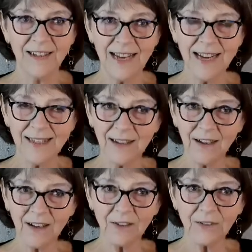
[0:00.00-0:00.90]
takes
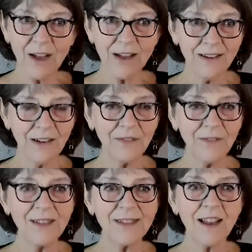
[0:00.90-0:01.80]
a lot of
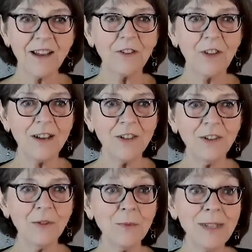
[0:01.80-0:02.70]

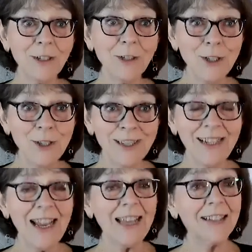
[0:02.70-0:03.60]
psychological
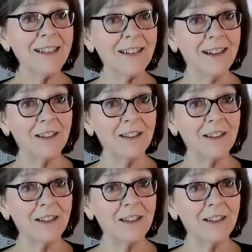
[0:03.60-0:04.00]
resiliency and